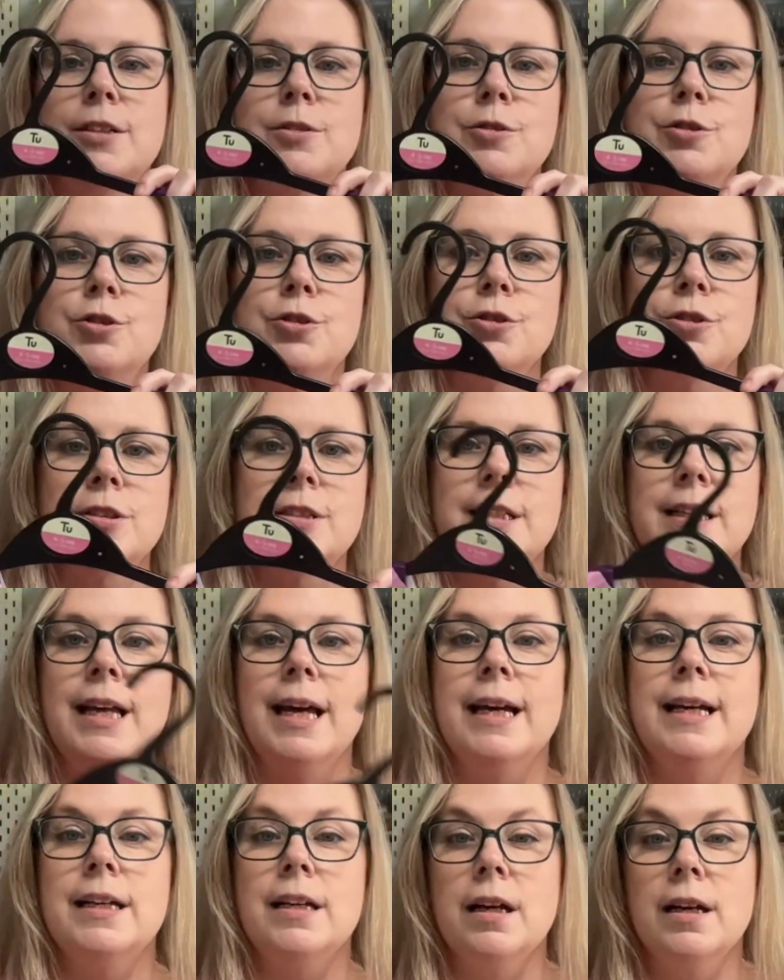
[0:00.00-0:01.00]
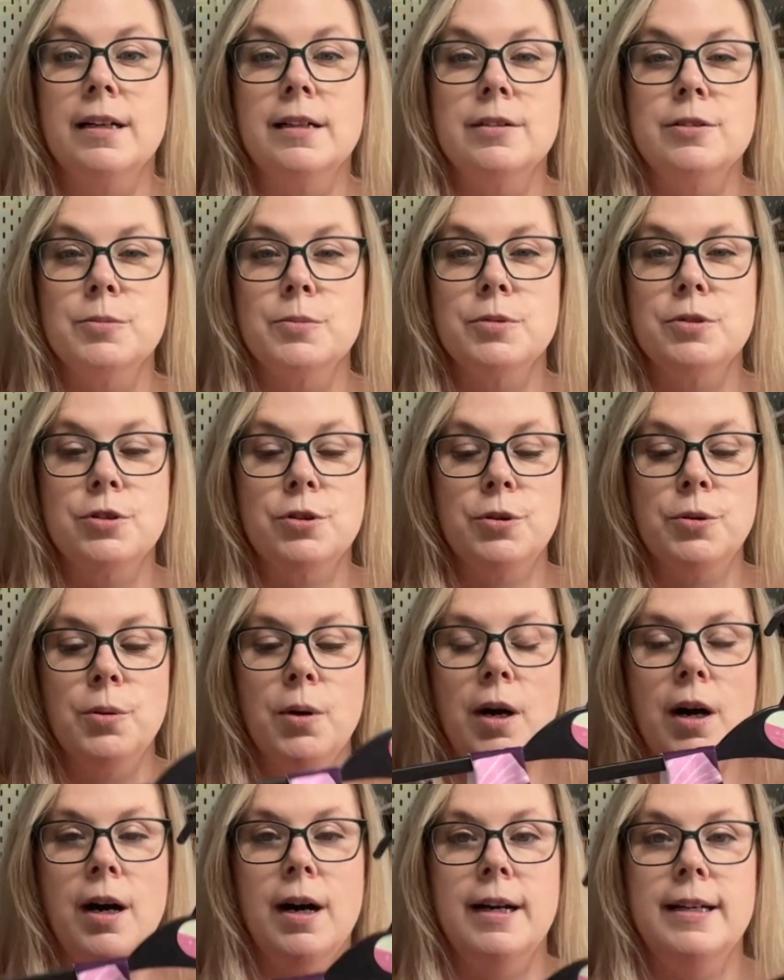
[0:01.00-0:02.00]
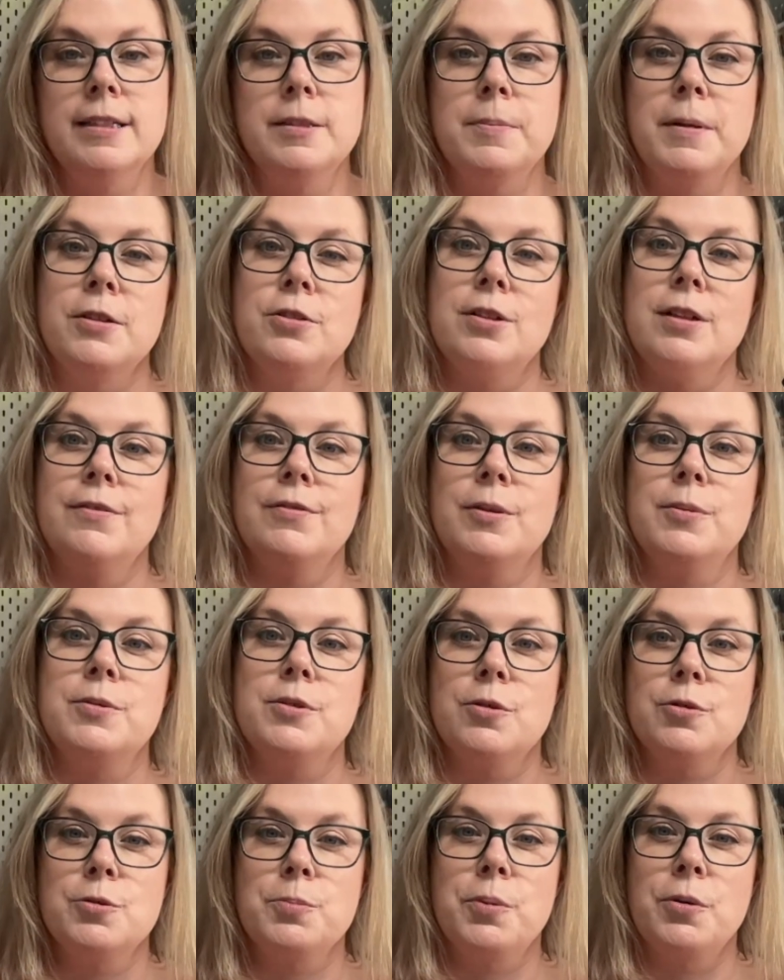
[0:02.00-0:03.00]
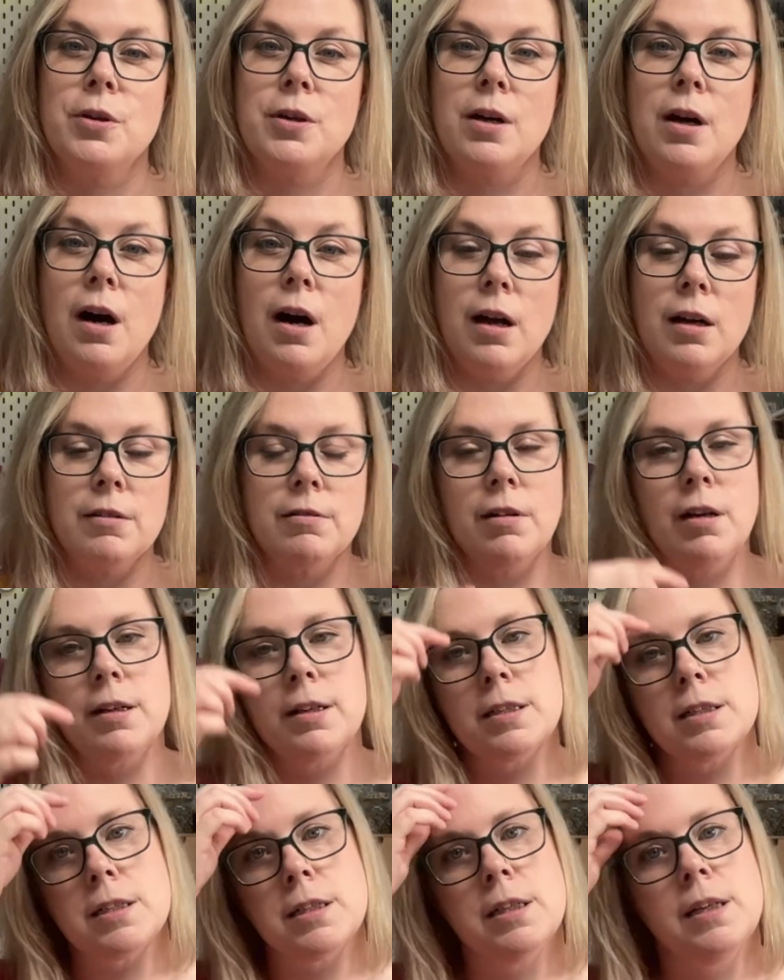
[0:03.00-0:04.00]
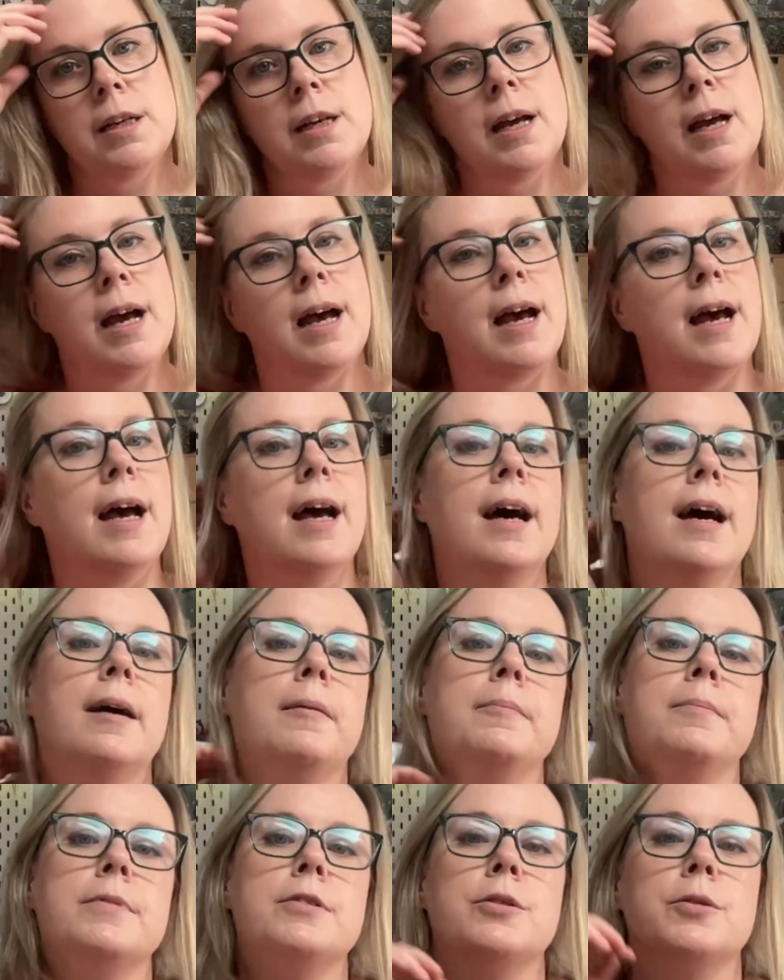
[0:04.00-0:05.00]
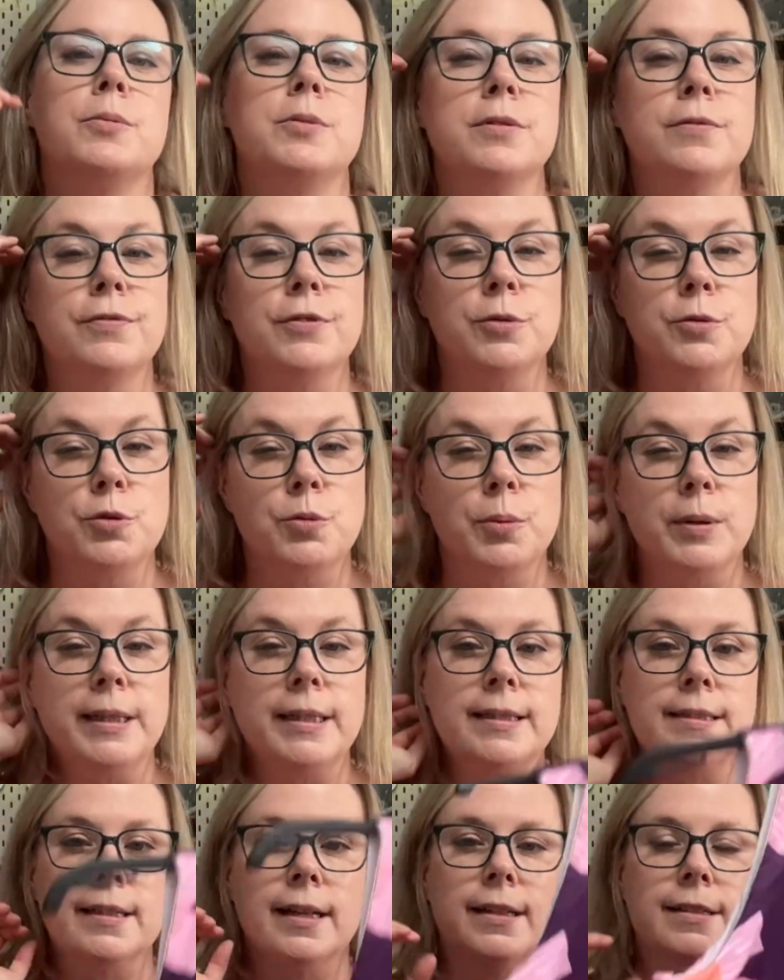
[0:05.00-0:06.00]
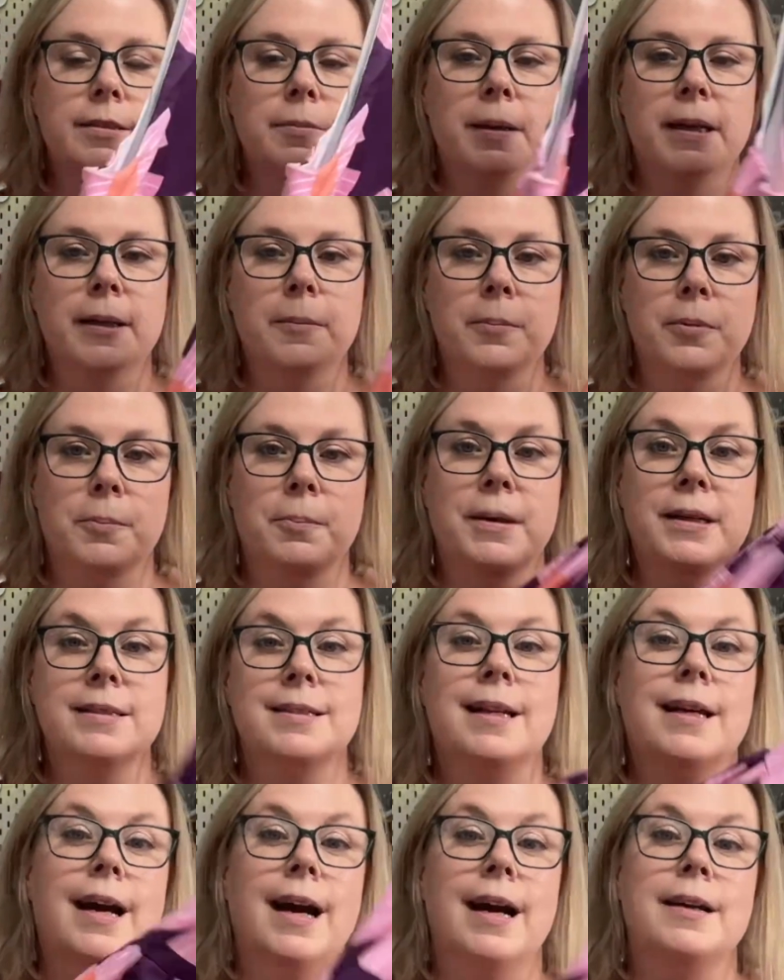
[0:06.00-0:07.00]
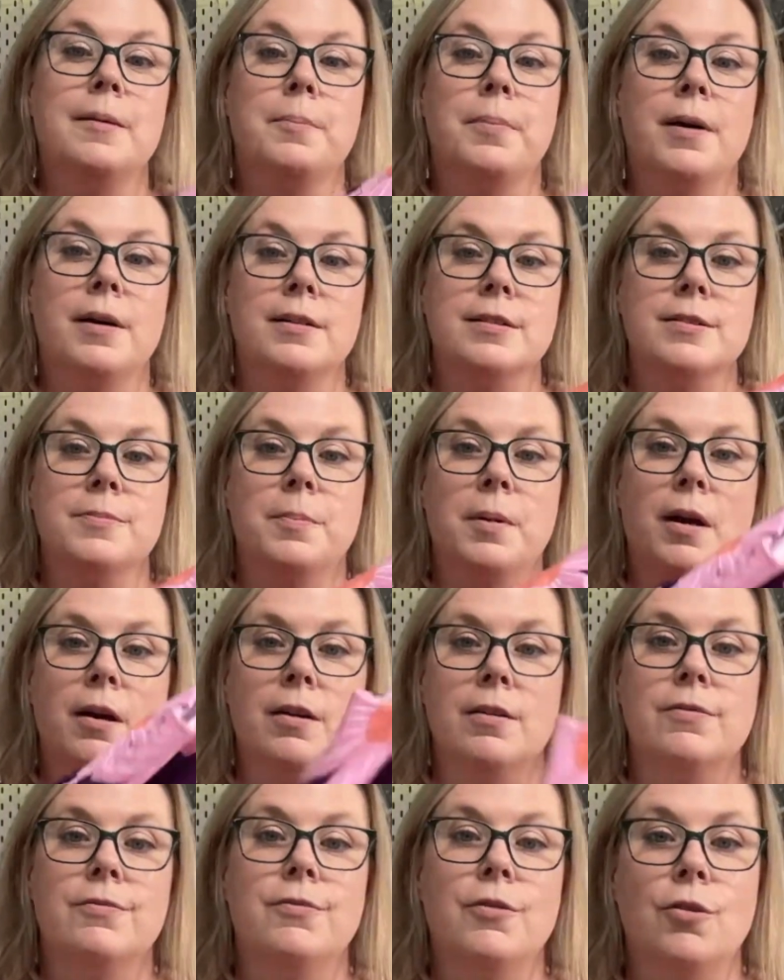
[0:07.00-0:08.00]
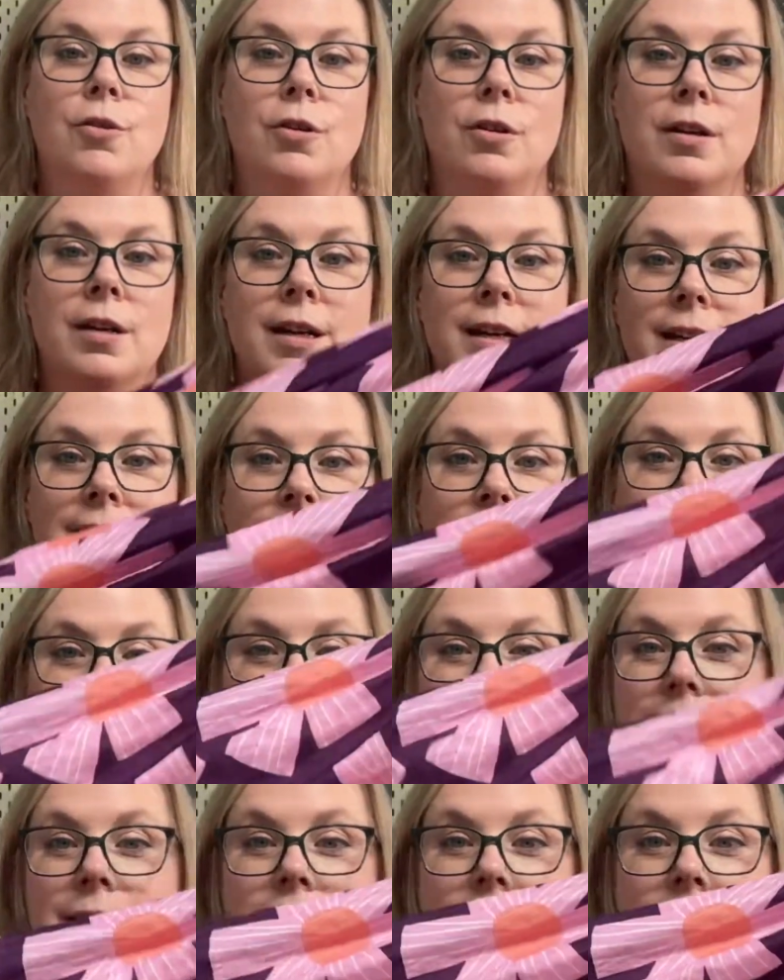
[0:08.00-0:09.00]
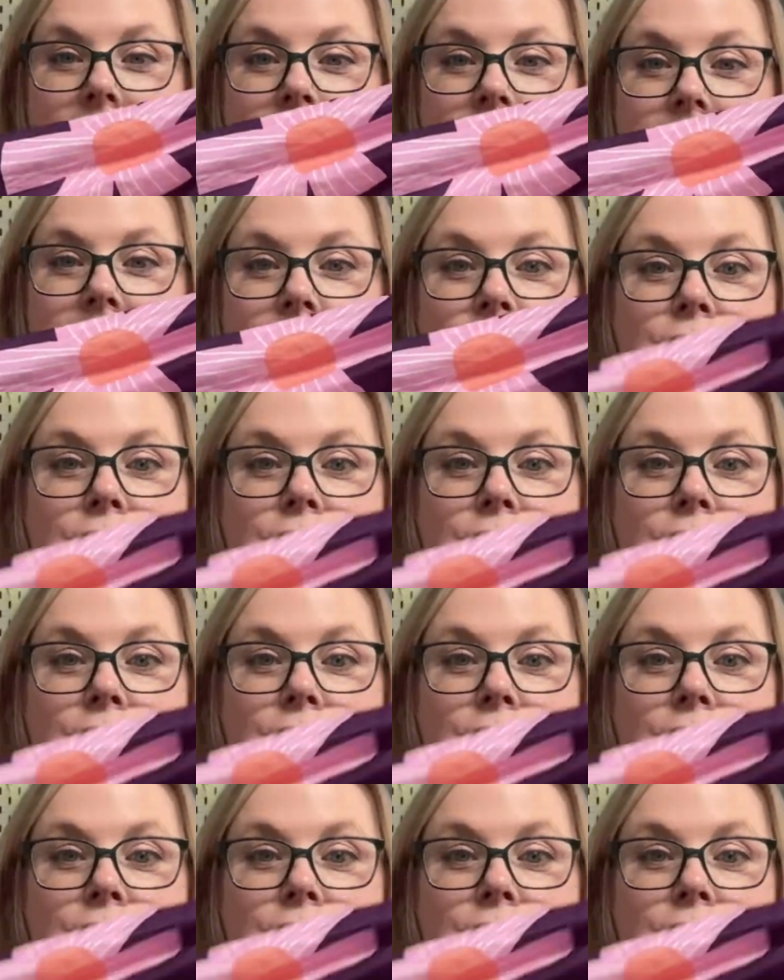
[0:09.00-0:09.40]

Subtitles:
to adjust the neckline because it was too high, especially if I was going to put a collar on it. So there was a few tweaks I had to make, but basically I had a bodice block for her. The skirt is